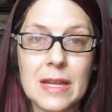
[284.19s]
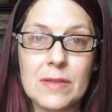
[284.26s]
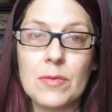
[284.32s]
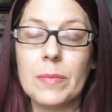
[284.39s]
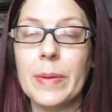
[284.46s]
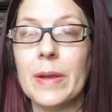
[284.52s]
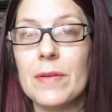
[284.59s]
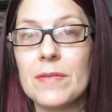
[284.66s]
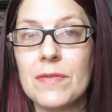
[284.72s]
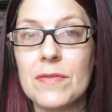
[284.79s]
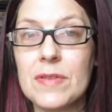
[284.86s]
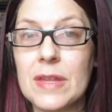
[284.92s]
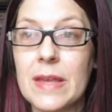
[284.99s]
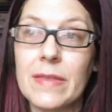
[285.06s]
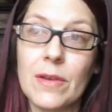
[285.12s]
That's what parents
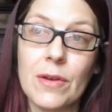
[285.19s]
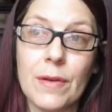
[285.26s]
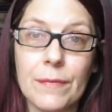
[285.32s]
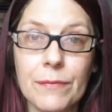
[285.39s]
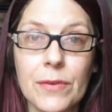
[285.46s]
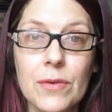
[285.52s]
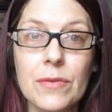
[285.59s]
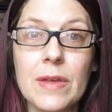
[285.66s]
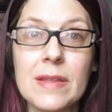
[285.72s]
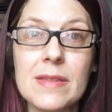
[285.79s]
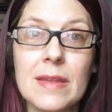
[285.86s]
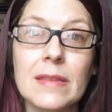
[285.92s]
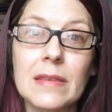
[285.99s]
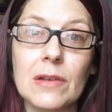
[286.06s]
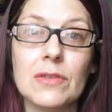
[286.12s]
were saying. There are a few that
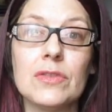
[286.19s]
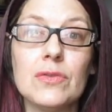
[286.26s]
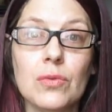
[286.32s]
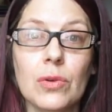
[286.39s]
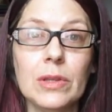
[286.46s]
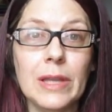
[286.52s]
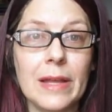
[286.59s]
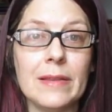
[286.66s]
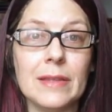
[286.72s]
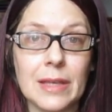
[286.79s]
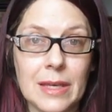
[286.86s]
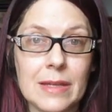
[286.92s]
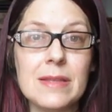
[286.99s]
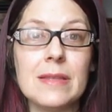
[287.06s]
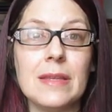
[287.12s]
said their school let the
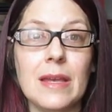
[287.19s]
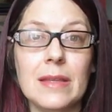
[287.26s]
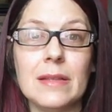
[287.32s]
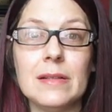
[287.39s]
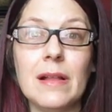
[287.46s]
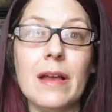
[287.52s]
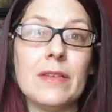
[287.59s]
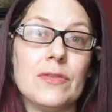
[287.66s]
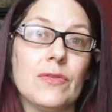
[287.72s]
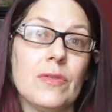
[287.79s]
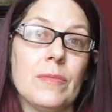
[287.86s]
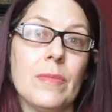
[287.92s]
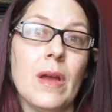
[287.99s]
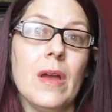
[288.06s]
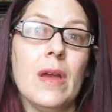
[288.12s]
kids stay in the
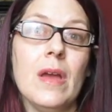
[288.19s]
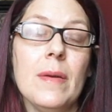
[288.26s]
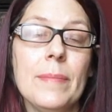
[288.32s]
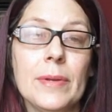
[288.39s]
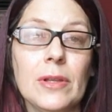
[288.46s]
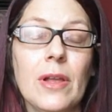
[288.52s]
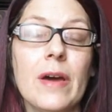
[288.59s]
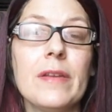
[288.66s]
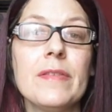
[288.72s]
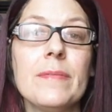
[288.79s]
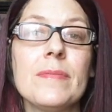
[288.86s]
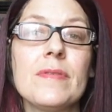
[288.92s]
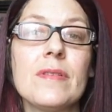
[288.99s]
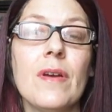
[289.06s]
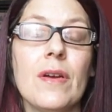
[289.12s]
classroom, but a lot of
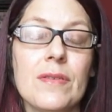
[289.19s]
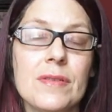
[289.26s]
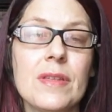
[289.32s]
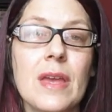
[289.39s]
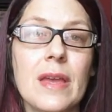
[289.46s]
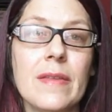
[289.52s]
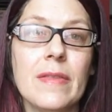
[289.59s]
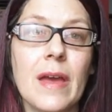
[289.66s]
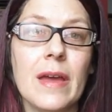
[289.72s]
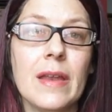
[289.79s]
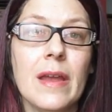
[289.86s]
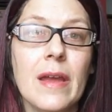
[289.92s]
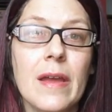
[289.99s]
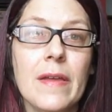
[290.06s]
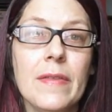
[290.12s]
them are saying
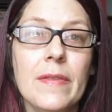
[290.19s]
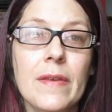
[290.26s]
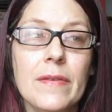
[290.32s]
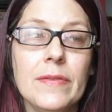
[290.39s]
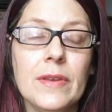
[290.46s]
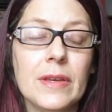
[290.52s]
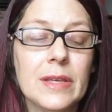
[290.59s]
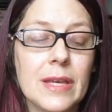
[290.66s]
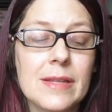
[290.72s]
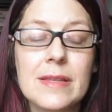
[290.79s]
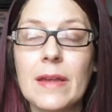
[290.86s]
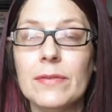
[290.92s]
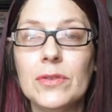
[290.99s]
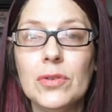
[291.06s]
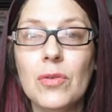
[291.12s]
that the
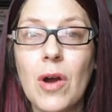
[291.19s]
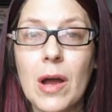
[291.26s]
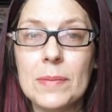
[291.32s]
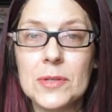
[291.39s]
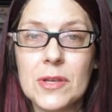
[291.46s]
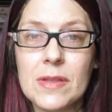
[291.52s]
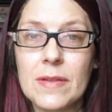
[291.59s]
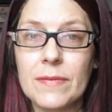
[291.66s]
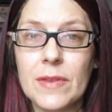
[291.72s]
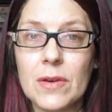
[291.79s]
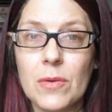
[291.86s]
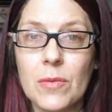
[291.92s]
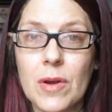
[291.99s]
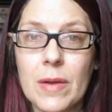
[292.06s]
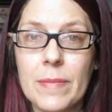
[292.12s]
kids have two options if they
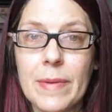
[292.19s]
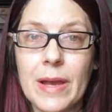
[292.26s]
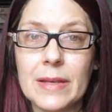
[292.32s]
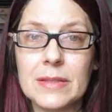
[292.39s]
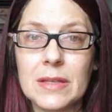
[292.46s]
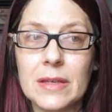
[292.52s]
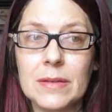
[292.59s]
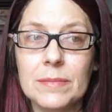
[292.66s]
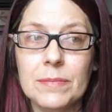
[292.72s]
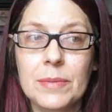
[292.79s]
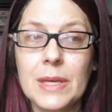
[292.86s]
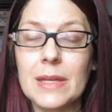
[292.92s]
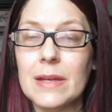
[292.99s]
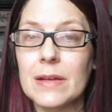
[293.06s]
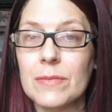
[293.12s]
don't wear a mask
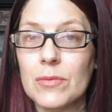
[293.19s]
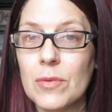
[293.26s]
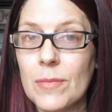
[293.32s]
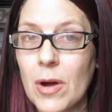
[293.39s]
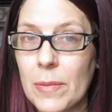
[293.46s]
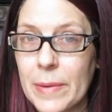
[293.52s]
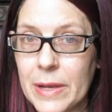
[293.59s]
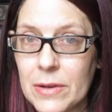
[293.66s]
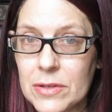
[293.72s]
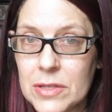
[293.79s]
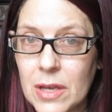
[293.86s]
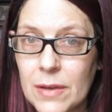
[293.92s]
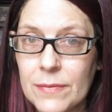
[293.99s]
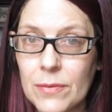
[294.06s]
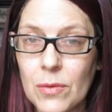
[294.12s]
be in a room all by
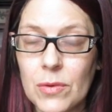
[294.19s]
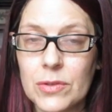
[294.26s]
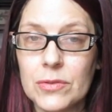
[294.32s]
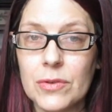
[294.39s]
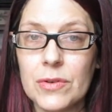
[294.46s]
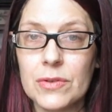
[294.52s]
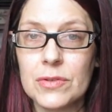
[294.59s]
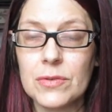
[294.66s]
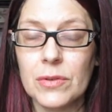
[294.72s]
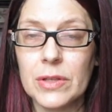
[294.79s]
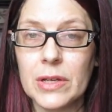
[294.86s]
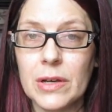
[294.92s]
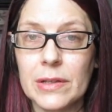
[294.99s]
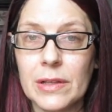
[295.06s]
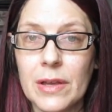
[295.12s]
yourself or do your
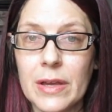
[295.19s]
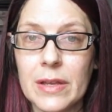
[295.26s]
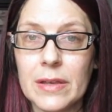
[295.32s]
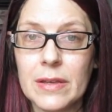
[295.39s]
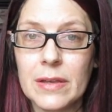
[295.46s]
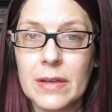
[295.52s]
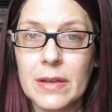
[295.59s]
schooling online.